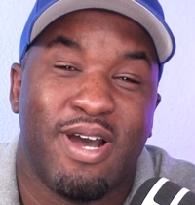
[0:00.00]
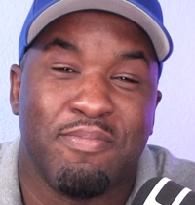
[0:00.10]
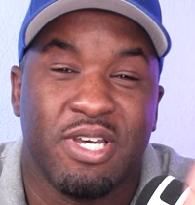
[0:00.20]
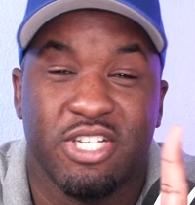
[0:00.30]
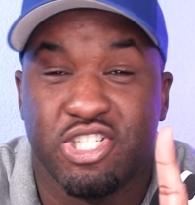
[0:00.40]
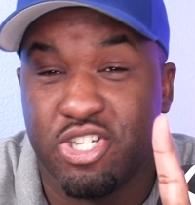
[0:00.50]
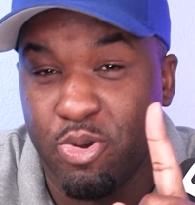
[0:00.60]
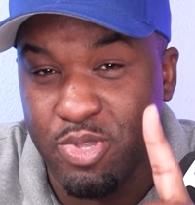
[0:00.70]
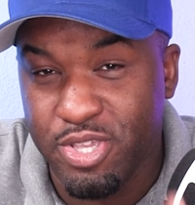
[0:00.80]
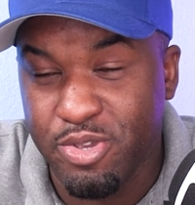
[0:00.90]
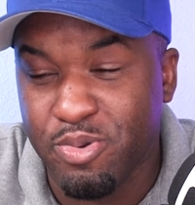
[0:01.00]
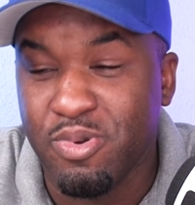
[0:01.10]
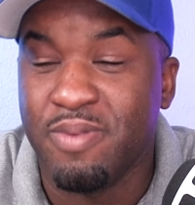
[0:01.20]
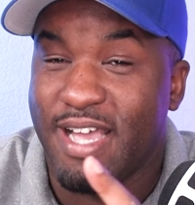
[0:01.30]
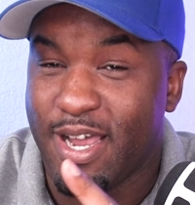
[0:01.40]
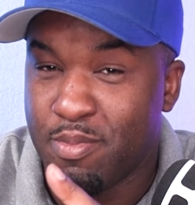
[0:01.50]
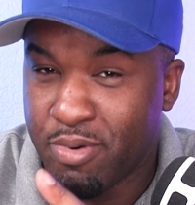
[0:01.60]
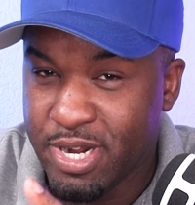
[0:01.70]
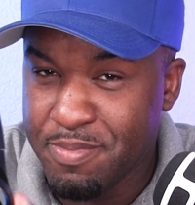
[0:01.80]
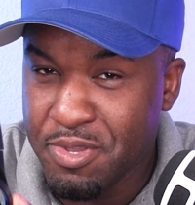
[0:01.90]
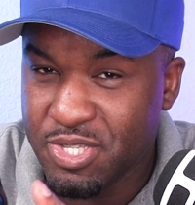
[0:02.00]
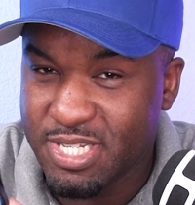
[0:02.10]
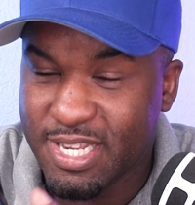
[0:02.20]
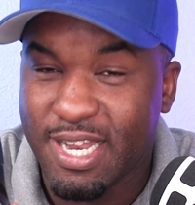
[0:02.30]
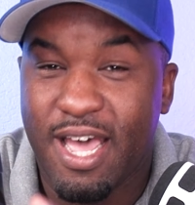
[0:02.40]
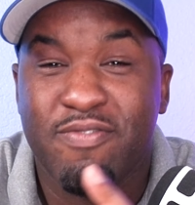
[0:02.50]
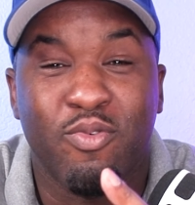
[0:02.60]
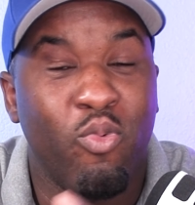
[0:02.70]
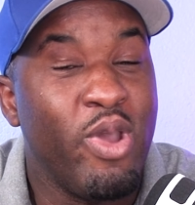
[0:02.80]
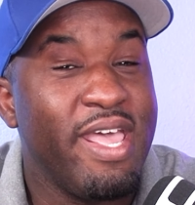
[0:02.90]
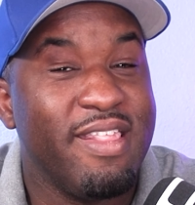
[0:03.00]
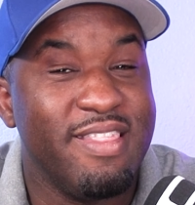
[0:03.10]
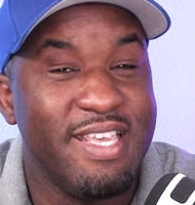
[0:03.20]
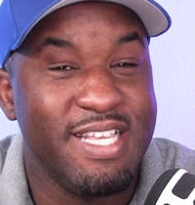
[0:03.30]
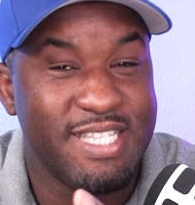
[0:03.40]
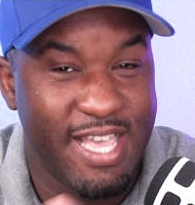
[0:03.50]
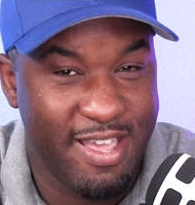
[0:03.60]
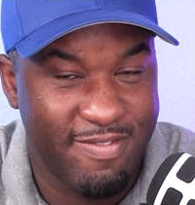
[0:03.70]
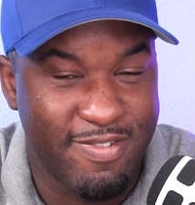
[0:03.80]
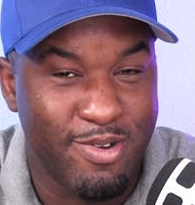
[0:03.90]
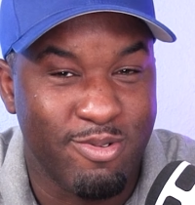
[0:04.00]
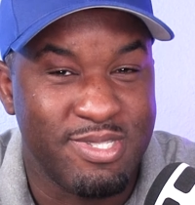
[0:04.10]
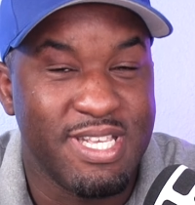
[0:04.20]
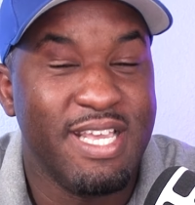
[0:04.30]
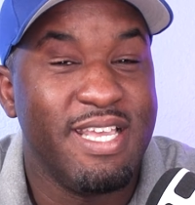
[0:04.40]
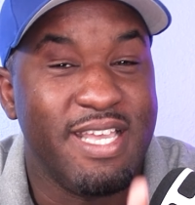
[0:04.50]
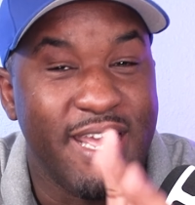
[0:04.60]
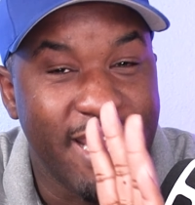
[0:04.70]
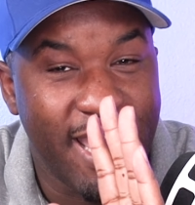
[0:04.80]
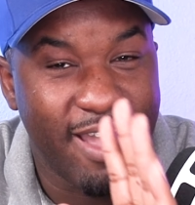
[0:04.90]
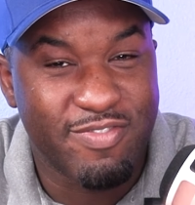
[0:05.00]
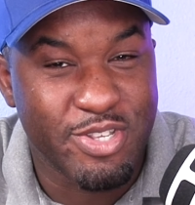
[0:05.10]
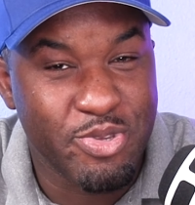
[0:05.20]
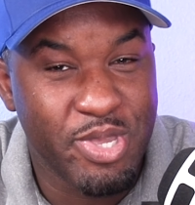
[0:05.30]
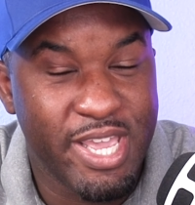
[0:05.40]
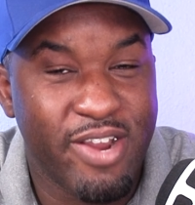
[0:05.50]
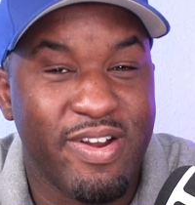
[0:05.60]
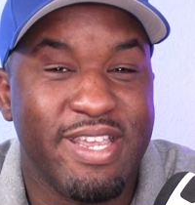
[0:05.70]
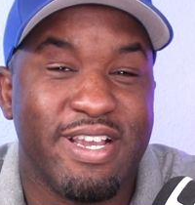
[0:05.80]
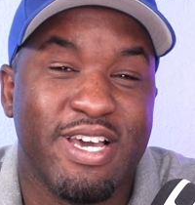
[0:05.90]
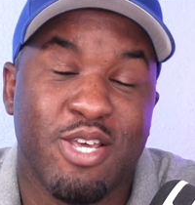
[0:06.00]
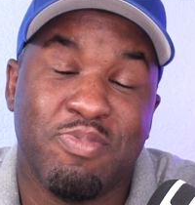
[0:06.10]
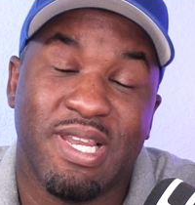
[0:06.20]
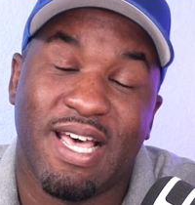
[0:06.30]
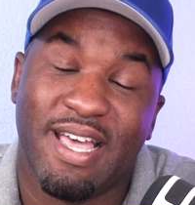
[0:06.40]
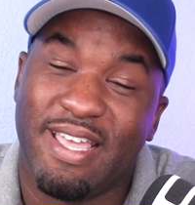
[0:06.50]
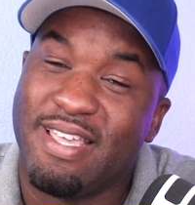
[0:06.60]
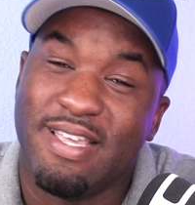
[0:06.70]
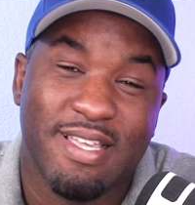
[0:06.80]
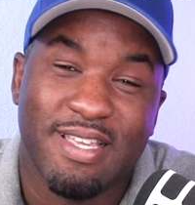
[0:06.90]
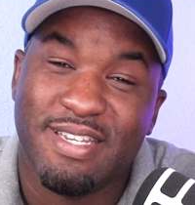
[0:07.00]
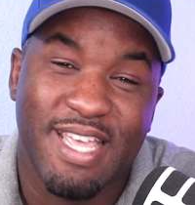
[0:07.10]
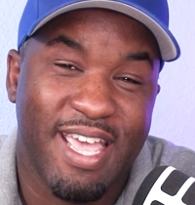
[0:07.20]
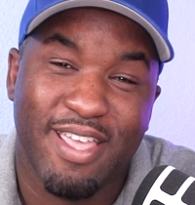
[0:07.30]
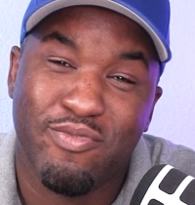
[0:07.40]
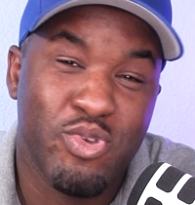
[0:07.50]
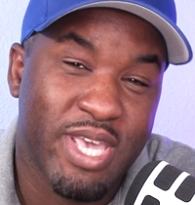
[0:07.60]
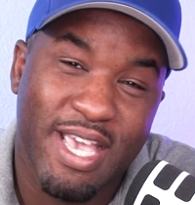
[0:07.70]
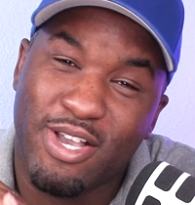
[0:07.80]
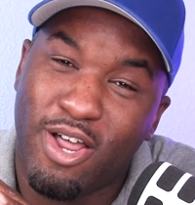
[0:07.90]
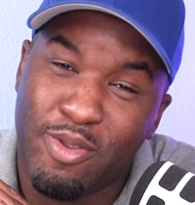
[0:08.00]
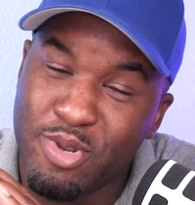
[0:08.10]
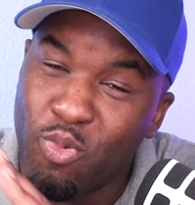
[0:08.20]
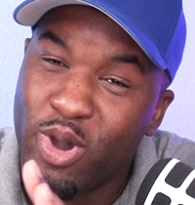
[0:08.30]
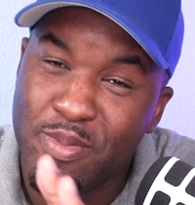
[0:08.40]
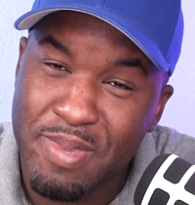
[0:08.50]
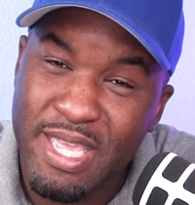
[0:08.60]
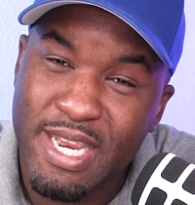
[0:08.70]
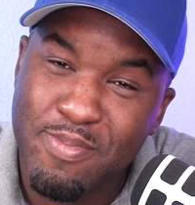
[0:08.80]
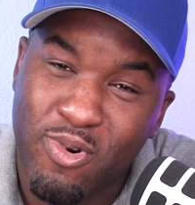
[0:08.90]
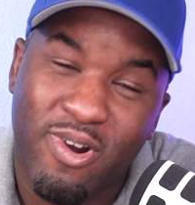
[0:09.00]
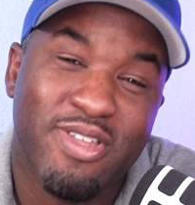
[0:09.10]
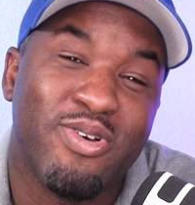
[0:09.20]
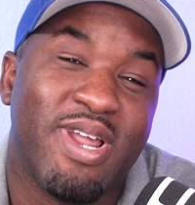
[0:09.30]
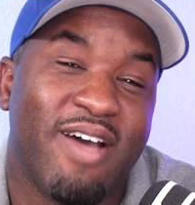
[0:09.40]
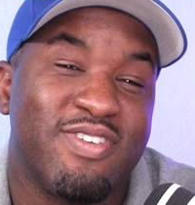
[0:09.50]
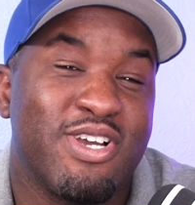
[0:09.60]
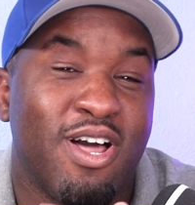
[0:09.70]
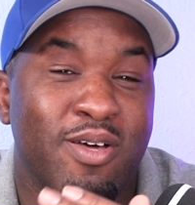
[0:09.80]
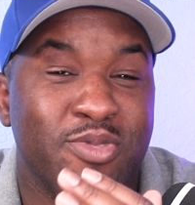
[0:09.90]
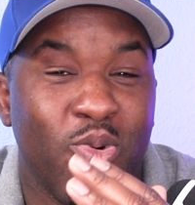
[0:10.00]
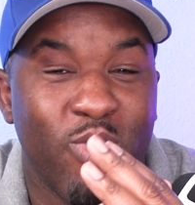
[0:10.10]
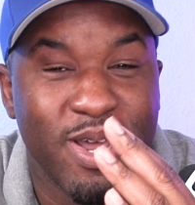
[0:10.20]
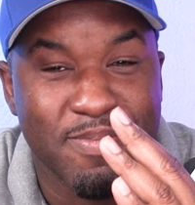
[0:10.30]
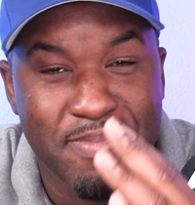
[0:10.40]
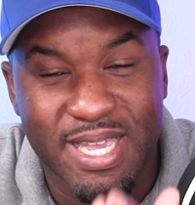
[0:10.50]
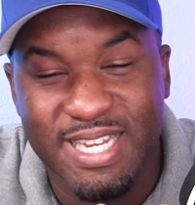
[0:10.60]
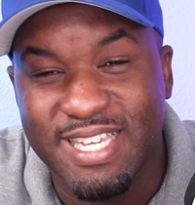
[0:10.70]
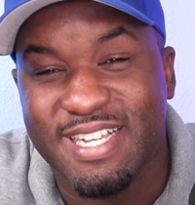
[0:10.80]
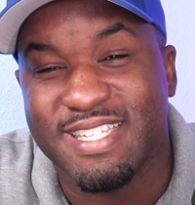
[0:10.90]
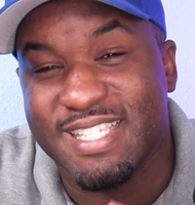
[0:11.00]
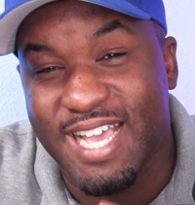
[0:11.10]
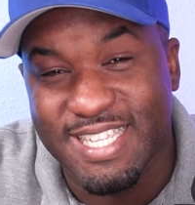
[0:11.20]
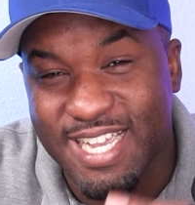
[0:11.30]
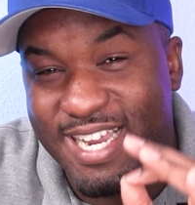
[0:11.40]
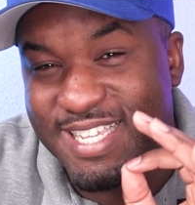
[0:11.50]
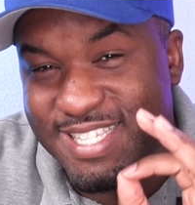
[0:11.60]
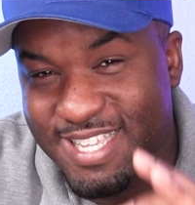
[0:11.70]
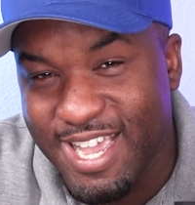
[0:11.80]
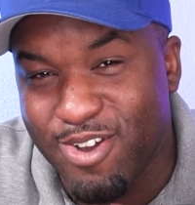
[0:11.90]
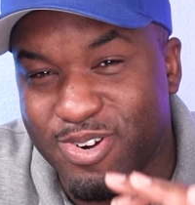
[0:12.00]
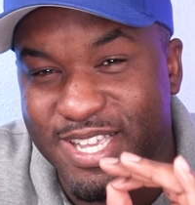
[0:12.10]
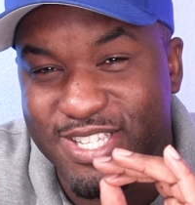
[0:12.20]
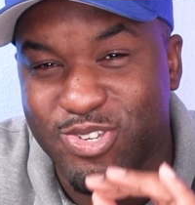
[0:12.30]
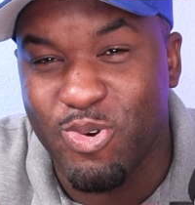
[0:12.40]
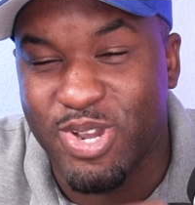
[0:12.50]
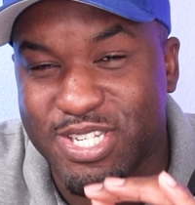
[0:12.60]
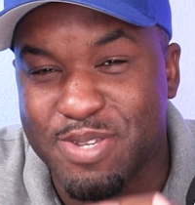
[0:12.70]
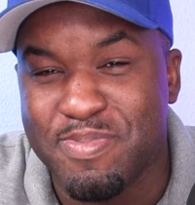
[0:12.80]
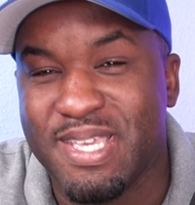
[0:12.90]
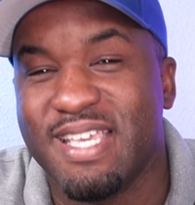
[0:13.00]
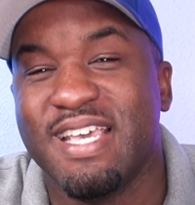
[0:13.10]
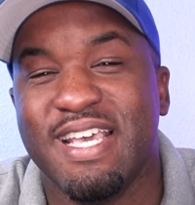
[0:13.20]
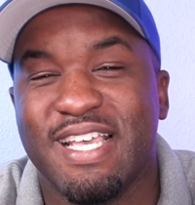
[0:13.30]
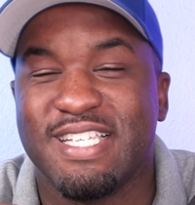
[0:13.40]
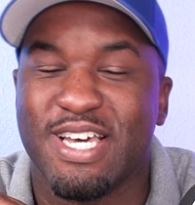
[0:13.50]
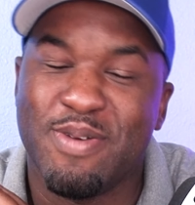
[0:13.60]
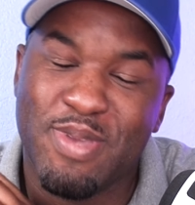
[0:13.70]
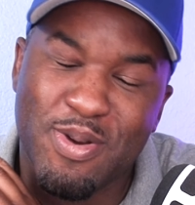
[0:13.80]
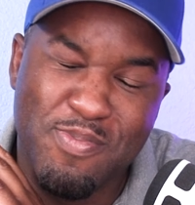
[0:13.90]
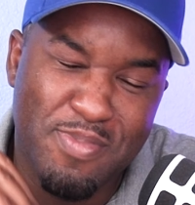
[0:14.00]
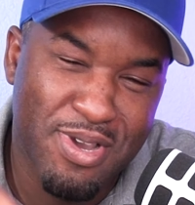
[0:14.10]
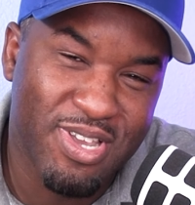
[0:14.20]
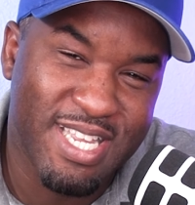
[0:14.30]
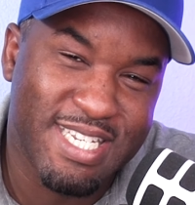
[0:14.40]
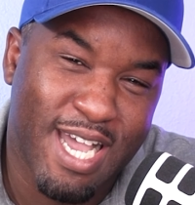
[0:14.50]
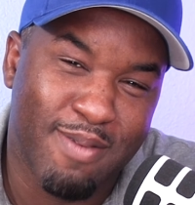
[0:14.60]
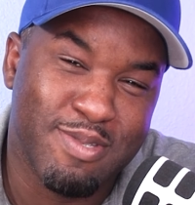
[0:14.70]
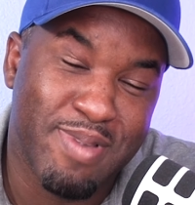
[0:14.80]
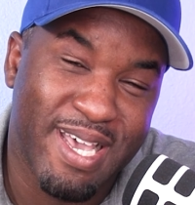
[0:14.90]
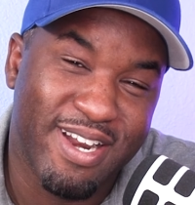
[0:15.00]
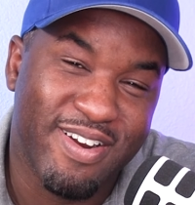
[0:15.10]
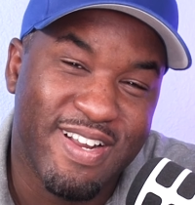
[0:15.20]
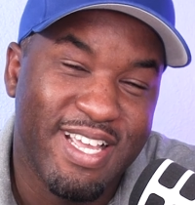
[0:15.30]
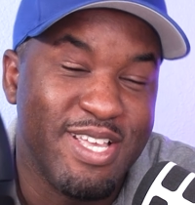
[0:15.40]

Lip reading: I'm going to show you how to bring the music to life with these headphones. And after you hear it, you're going to be like, Dave, you can't call them the 1Me anymore. You're going to have to call them the 1 milli, because that's how the sound is going to be. It's going to be a million times better.